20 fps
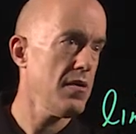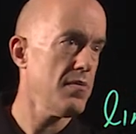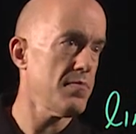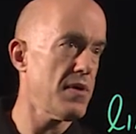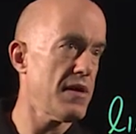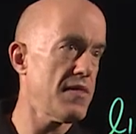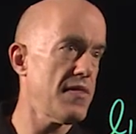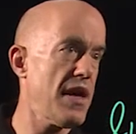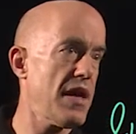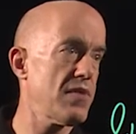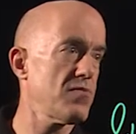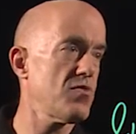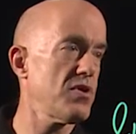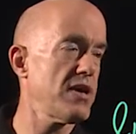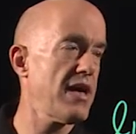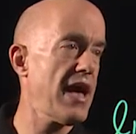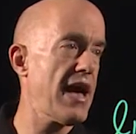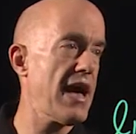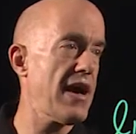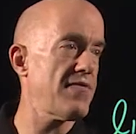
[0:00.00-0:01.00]
But then we
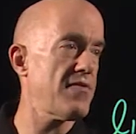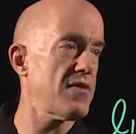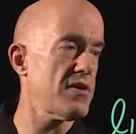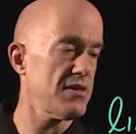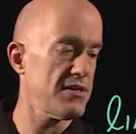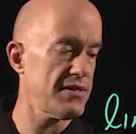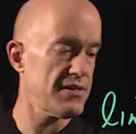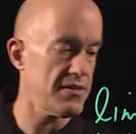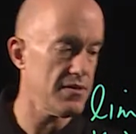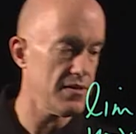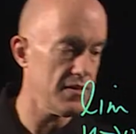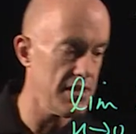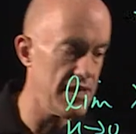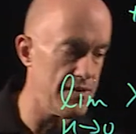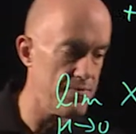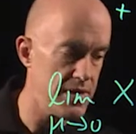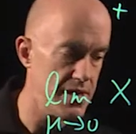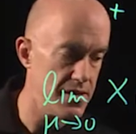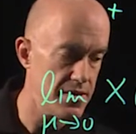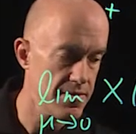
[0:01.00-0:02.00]
have a
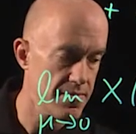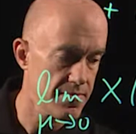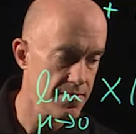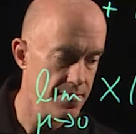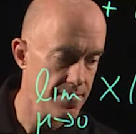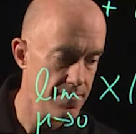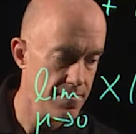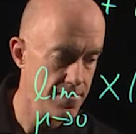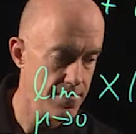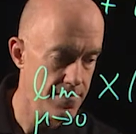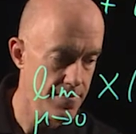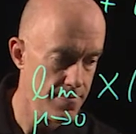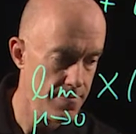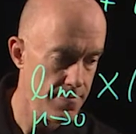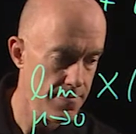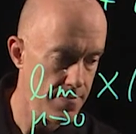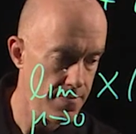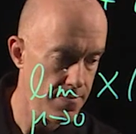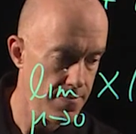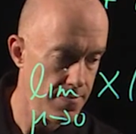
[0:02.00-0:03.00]
limit
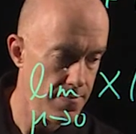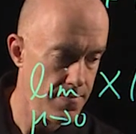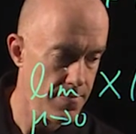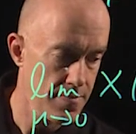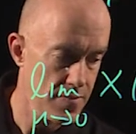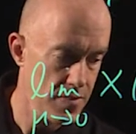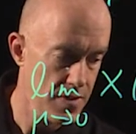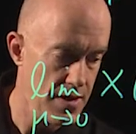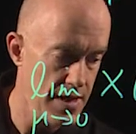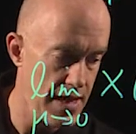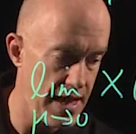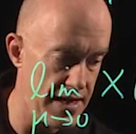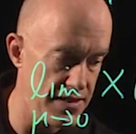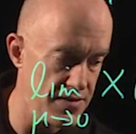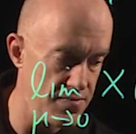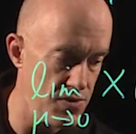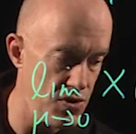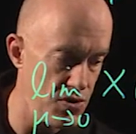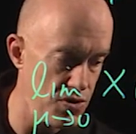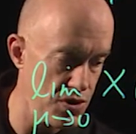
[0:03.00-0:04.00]

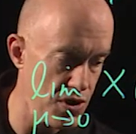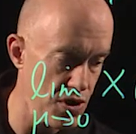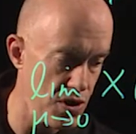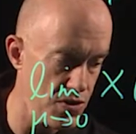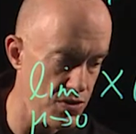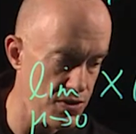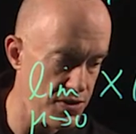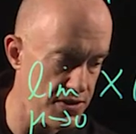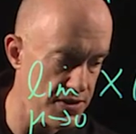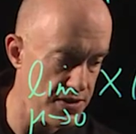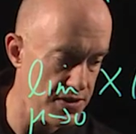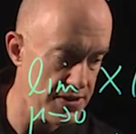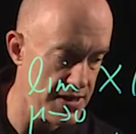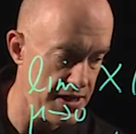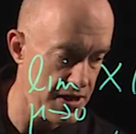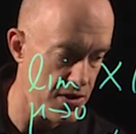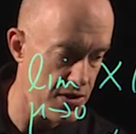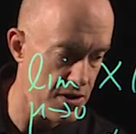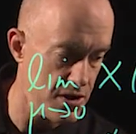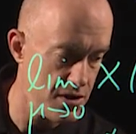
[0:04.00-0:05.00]
as mu goes to
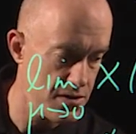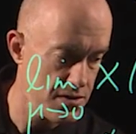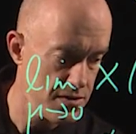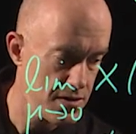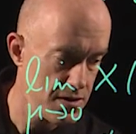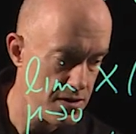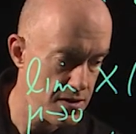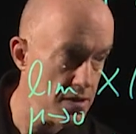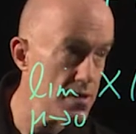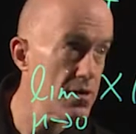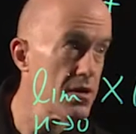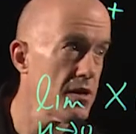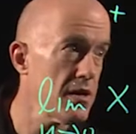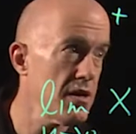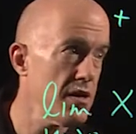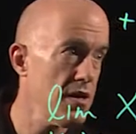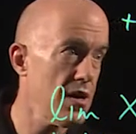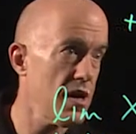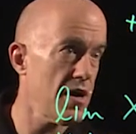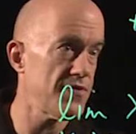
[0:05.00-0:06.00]
0
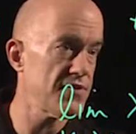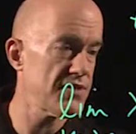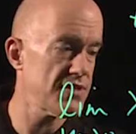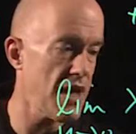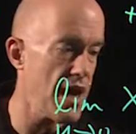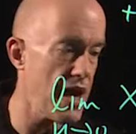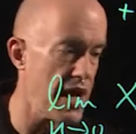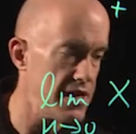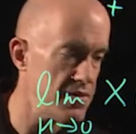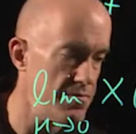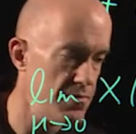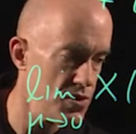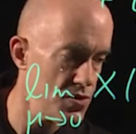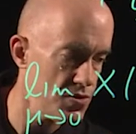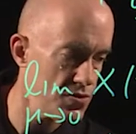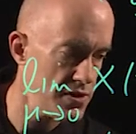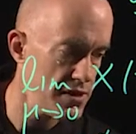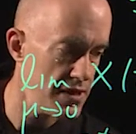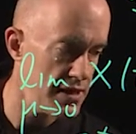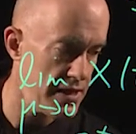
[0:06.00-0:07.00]
of sine mu
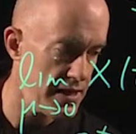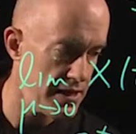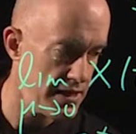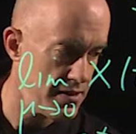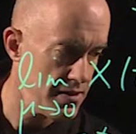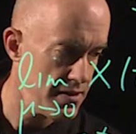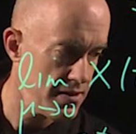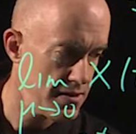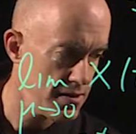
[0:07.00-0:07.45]
t